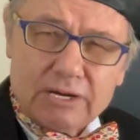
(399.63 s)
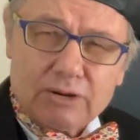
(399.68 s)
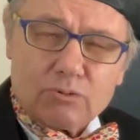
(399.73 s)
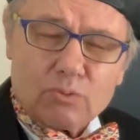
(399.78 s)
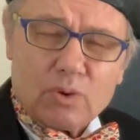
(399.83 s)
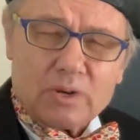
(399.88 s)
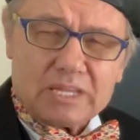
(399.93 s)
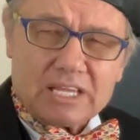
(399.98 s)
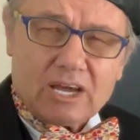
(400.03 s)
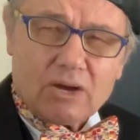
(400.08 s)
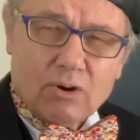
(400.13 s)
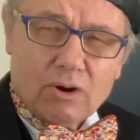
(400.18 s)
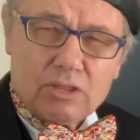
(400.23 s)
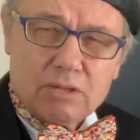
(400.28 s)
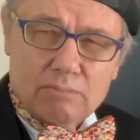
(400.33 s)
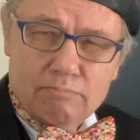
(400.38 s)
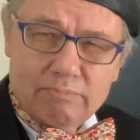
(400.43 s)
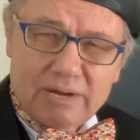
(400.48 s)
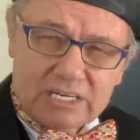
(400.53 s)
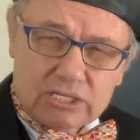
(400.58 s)
or what they call
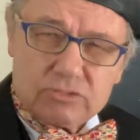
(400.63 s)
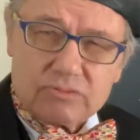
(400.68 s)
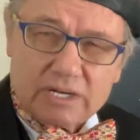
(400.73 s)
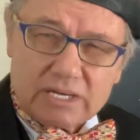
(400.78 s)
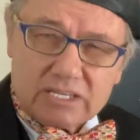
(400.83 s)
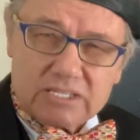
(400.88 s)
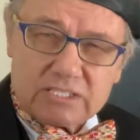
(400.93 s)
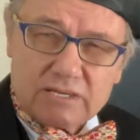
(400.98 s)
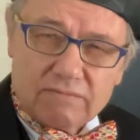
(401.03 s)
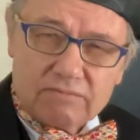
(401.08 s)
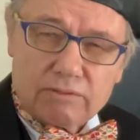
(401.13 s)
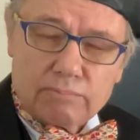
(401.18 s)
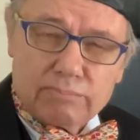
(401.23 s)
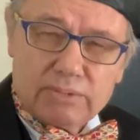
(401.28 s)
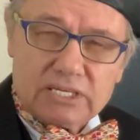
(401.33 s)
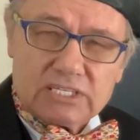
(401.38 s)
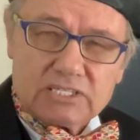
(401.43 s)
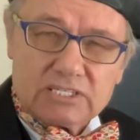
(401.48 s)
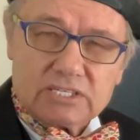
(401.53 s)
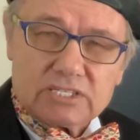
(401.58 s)
the metrics of the
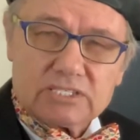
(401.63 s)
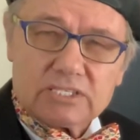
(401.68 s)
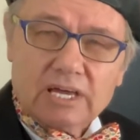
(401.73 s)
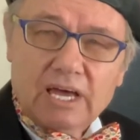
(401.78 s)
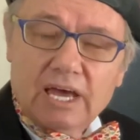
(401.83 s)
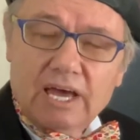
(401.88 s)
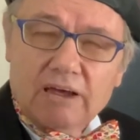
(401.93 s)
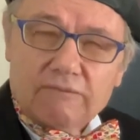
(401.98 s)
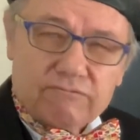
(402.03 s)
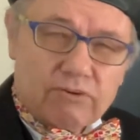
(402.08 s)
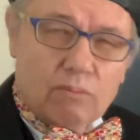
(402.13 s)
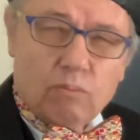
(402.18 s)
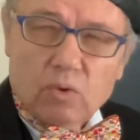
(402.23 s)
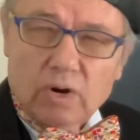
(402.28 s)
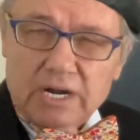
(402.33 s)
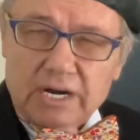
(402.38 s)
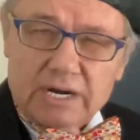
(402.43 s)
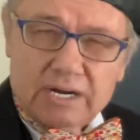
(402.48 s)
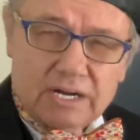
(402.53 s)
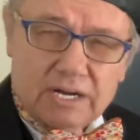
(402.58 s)
business, from
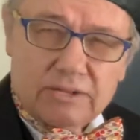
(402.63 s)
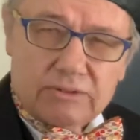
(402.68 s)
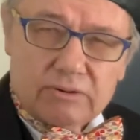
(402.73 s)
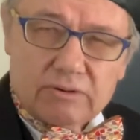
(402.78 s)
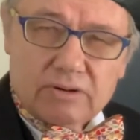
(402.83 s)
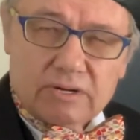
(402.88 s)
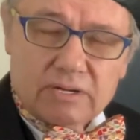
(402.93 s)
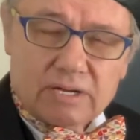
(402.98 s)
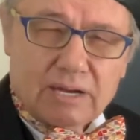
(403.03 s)
one another.